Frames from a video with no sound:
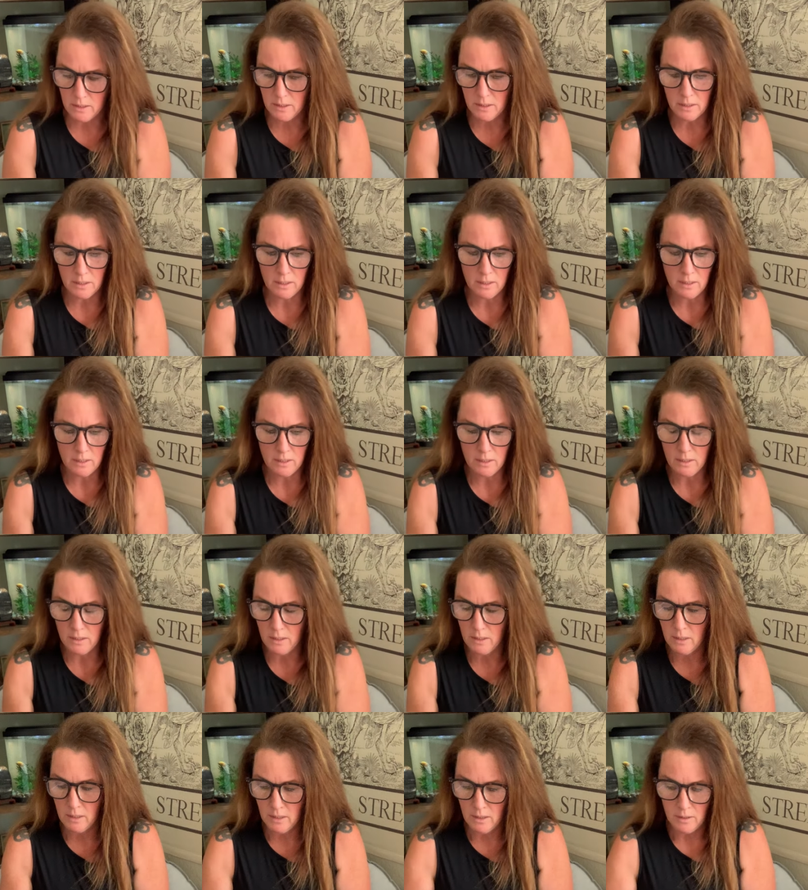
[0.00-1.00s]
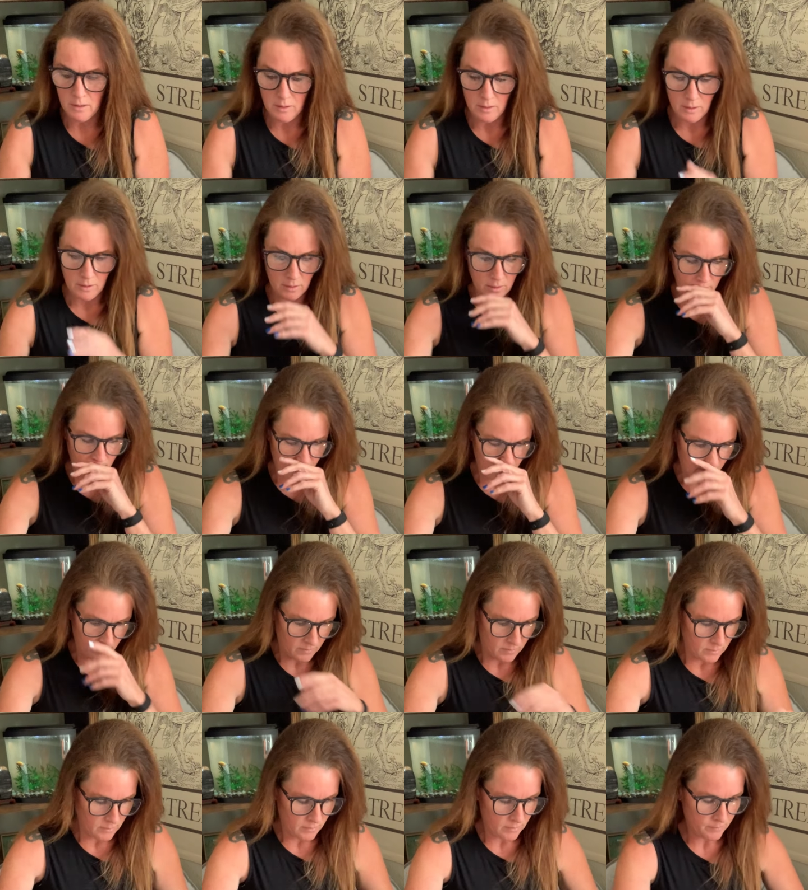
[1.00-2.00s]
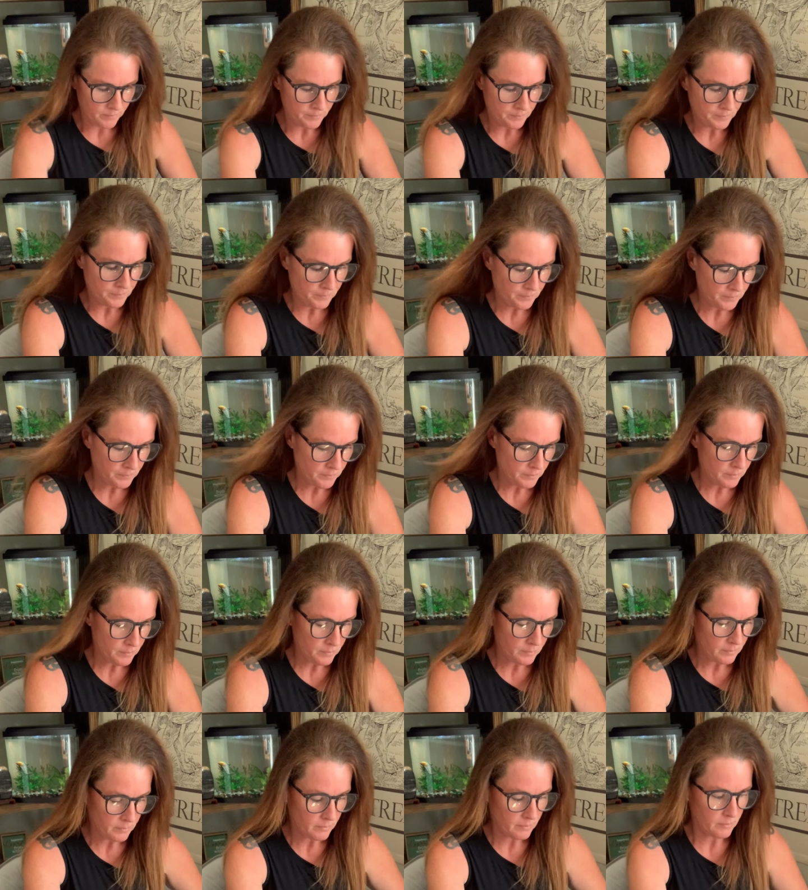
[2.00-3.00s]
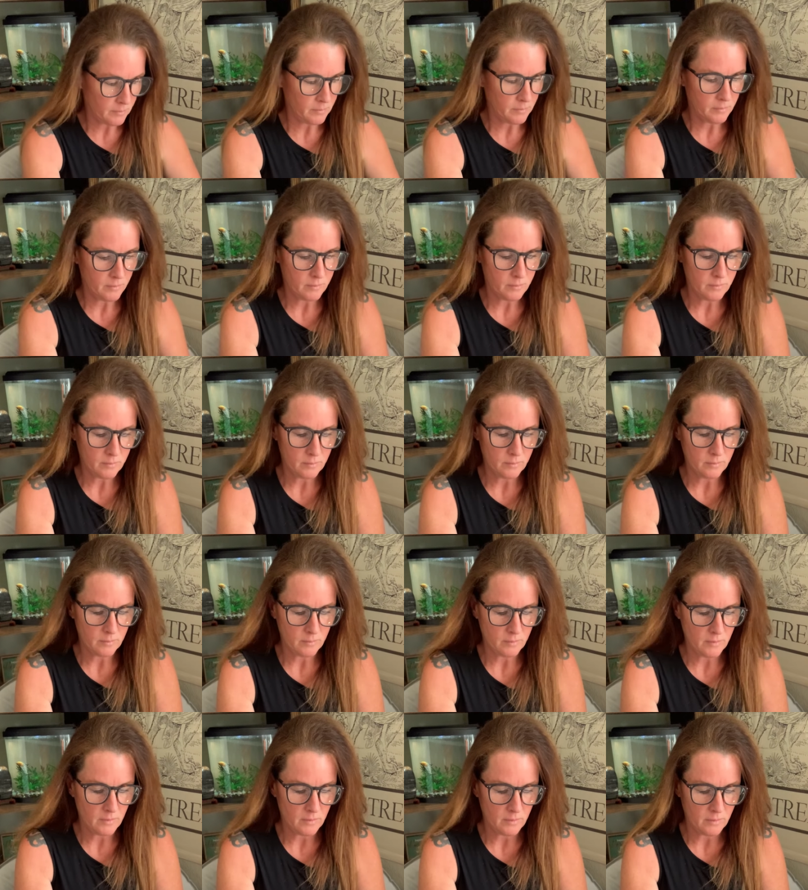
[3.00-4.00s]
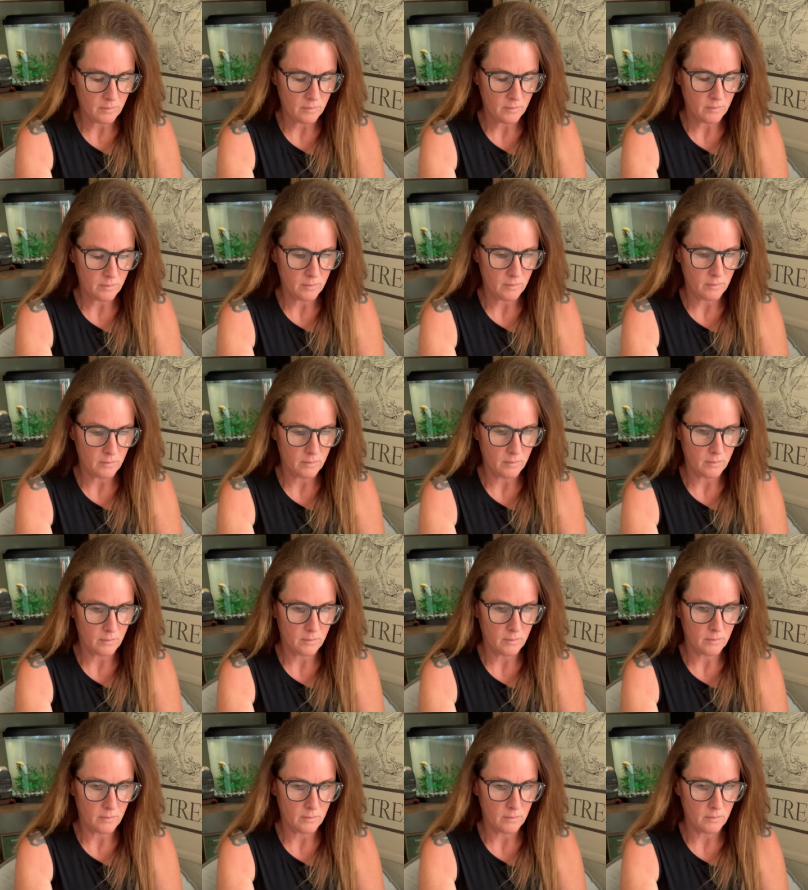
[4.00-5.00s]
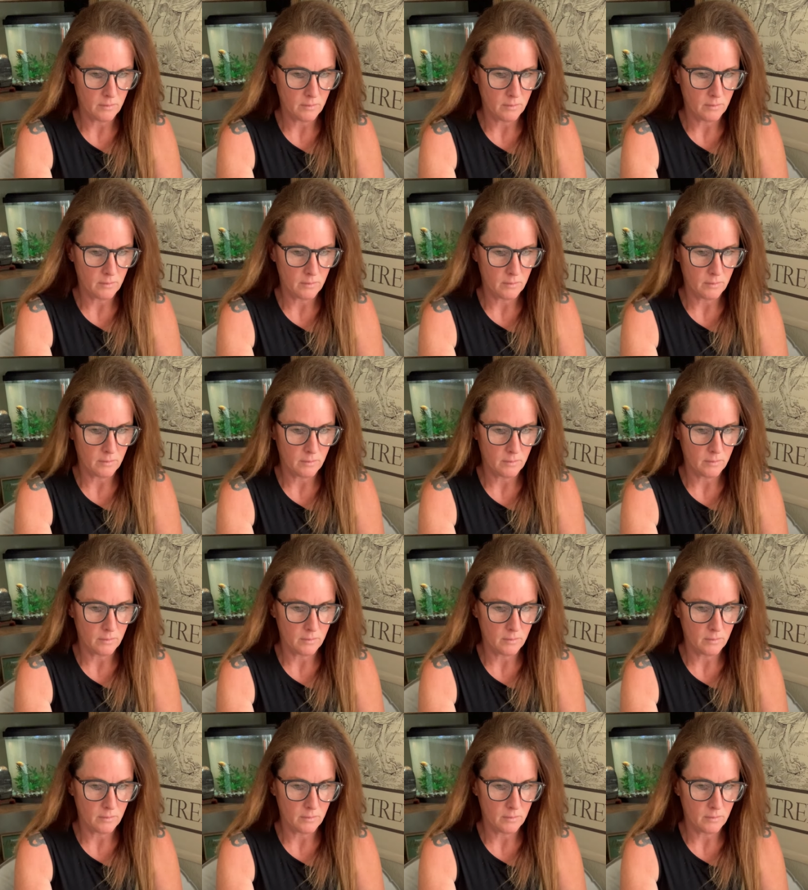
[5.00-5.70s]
(silence)